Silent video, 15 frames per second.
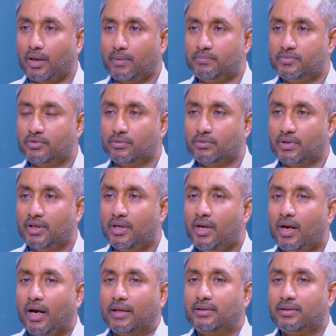Absolutely.
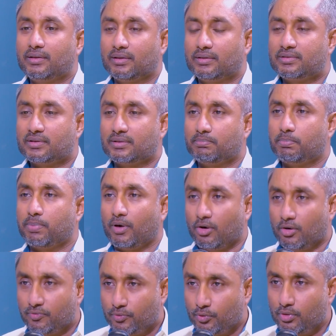I think it's a
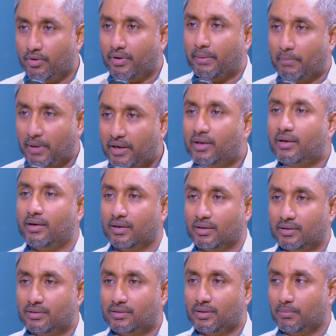powerful
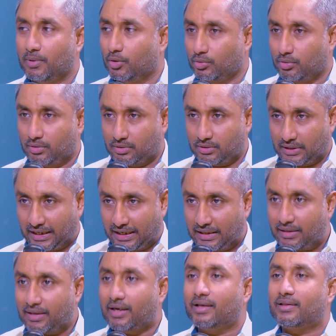reminder about
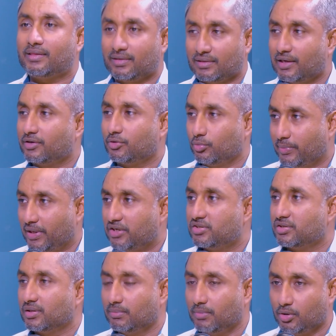entire thing that you
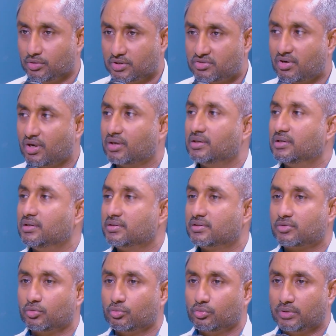mentioned about the struggles
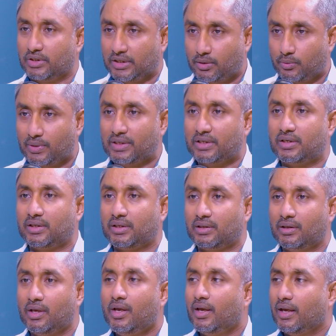to the
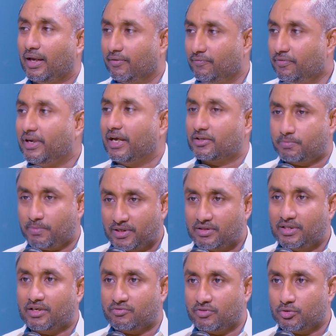equality, every aspect
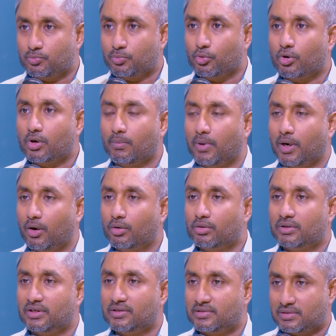that we spoke
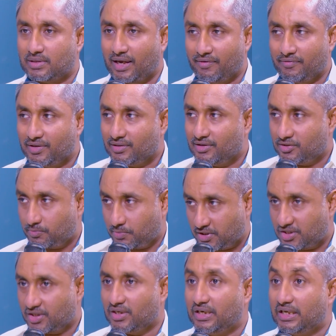about. This having this
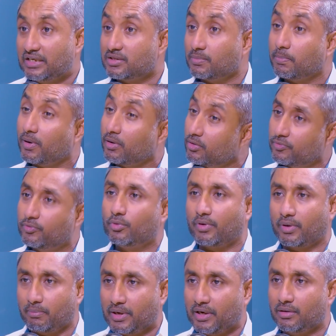special day is a powerful
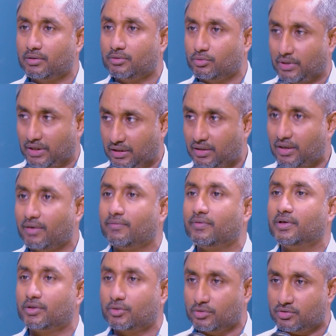reminder to the entire
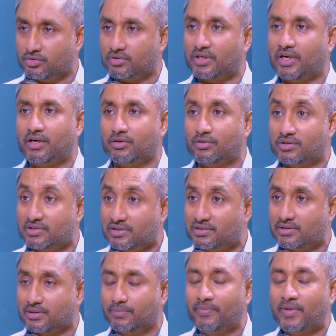world, to the society, to the
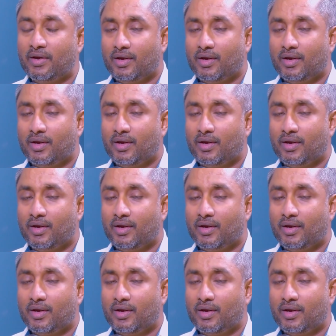system.